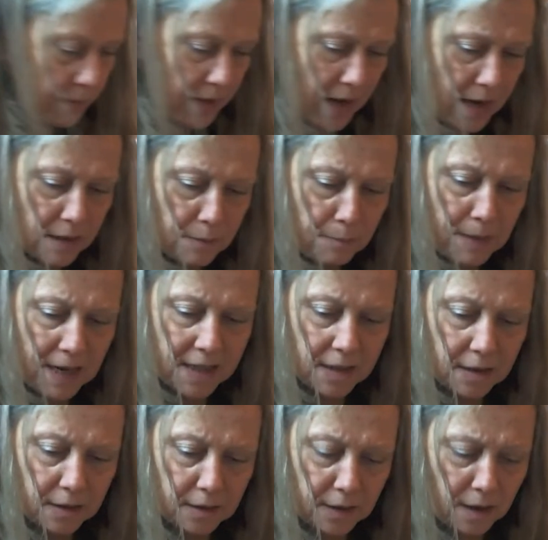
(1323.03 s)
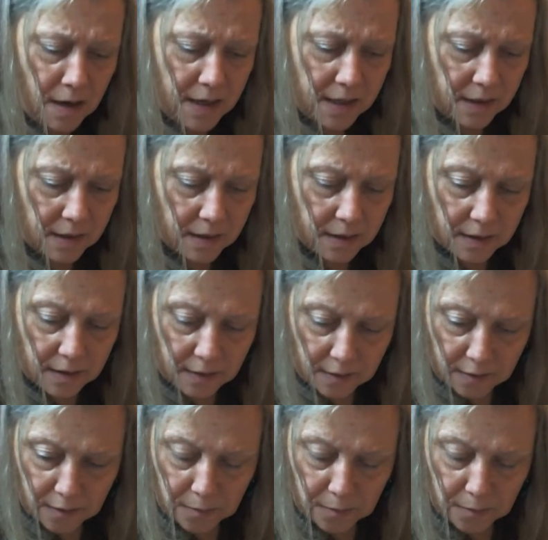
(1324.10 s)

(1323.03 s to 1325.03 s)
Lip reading: That's made a nice,